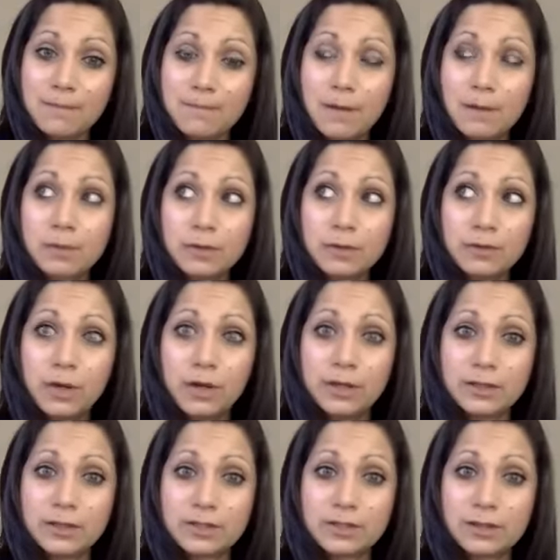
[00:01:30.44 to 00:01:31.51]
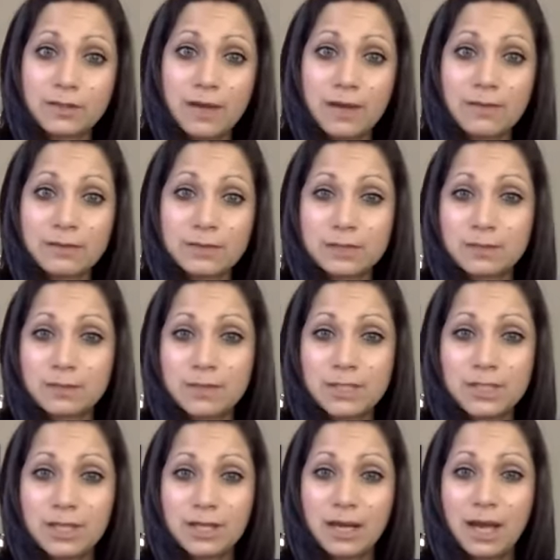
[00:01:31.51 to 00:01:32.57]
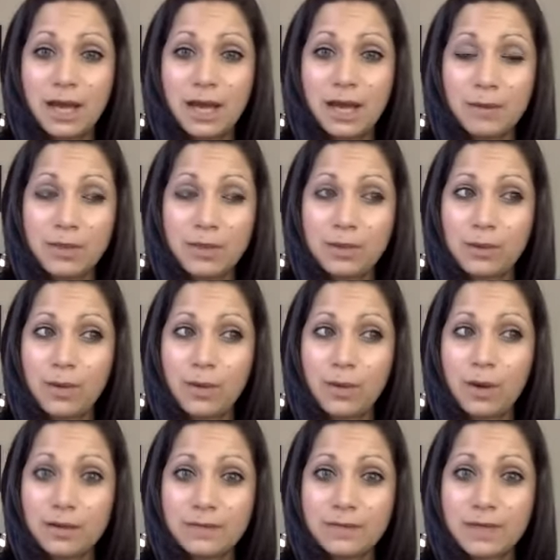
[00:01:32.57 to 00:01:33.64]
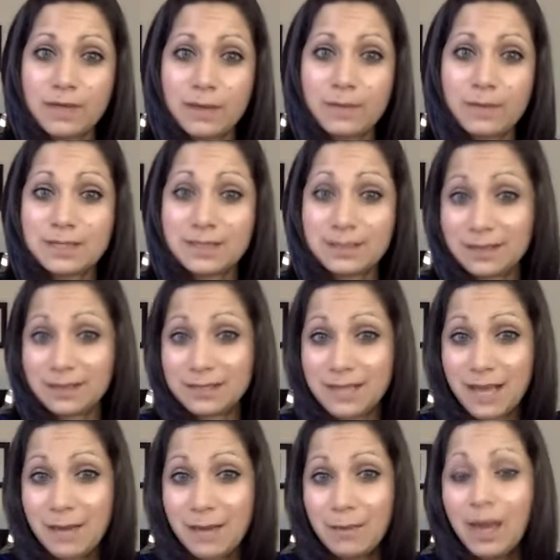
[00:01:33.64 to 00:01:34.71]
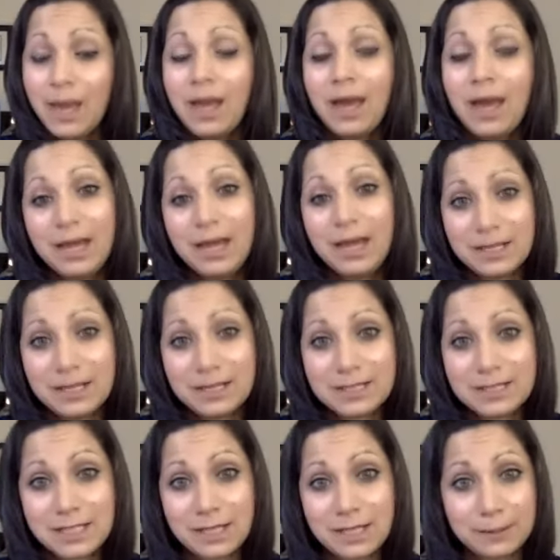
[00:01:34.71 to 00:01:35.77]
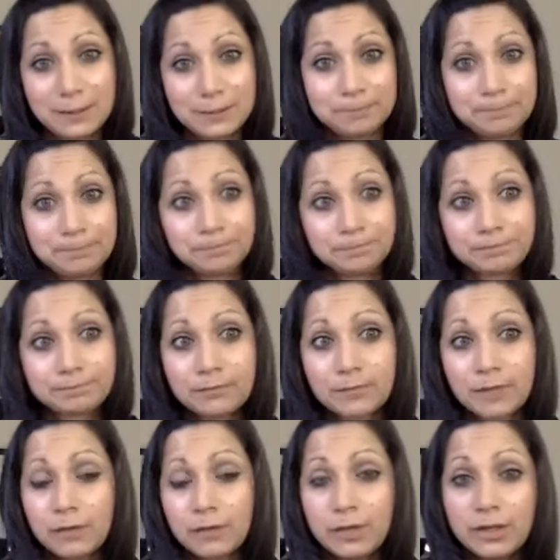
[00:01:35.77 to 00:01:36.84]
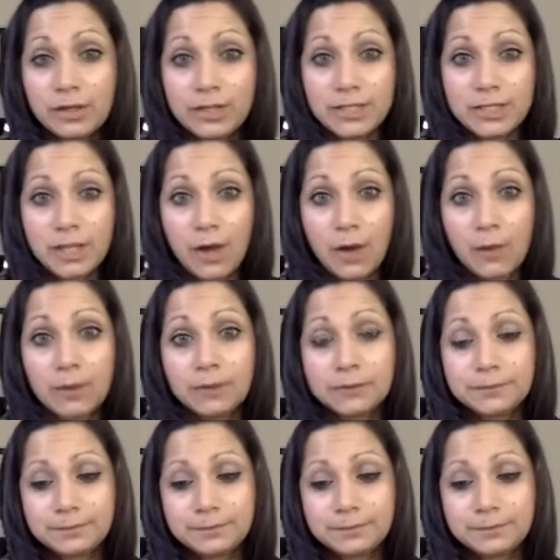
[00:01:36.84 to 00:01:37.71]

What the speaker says: approval on your survey for submission. I went through all of them a second time, and hopefully you're good to go.